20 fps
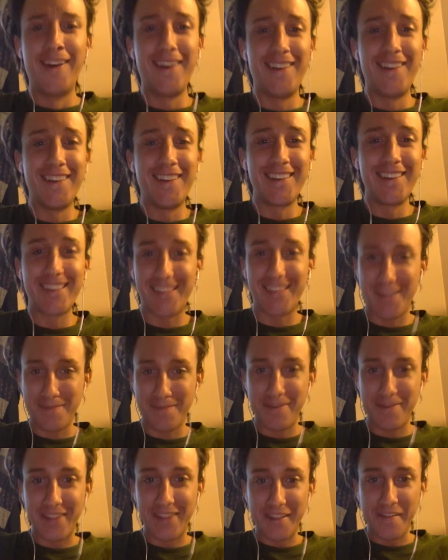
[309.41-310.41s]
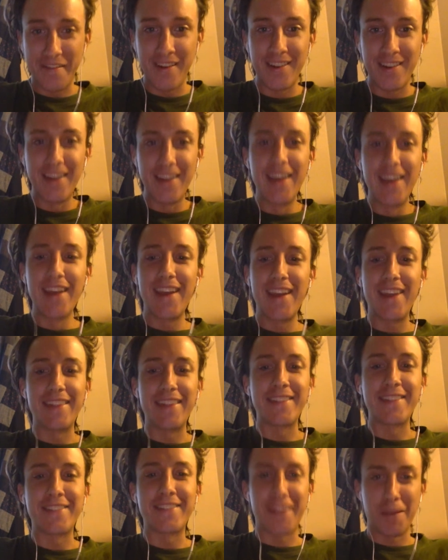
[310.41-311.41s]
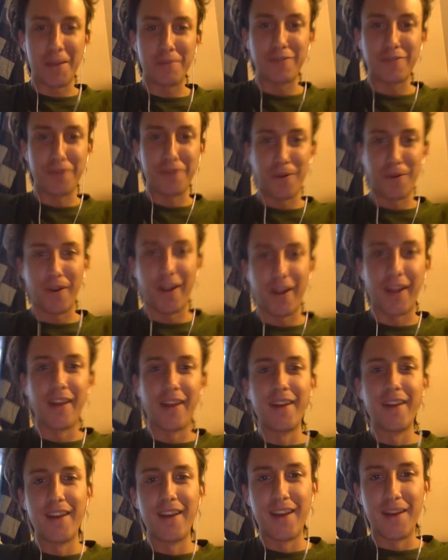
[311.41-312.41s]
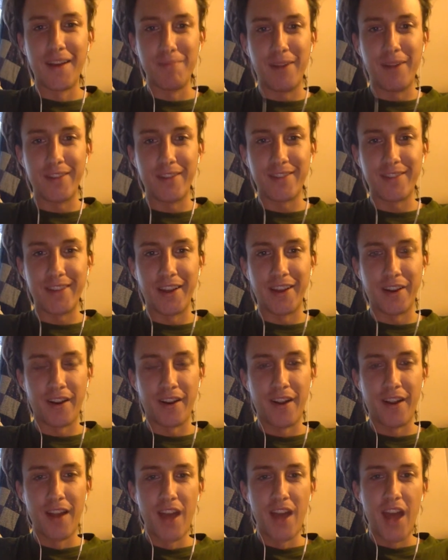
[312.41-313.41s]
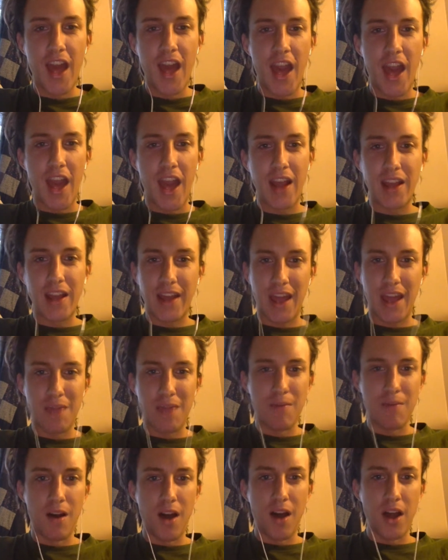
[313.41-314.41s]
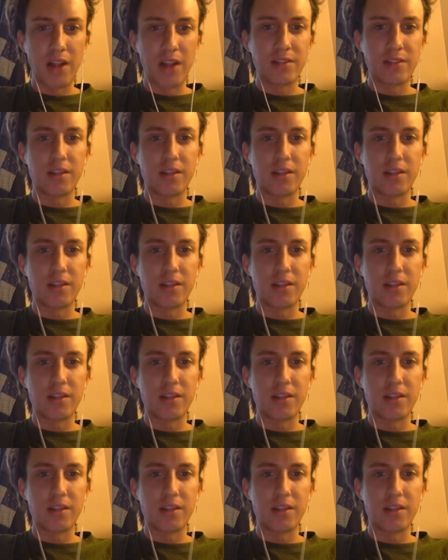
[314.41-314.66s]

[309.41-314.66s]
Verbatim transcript: Can you believe it? He had the same story months later. And he came on, he